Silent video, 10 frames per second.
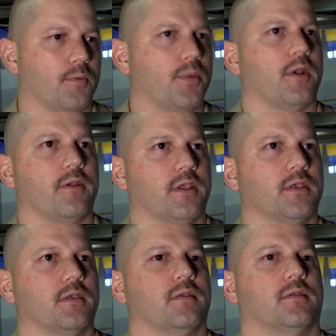preparing
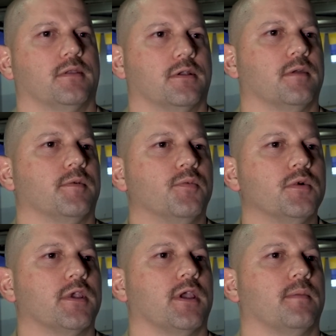to come to
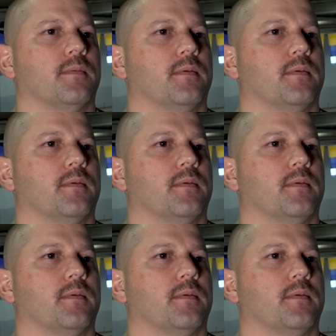boot camp,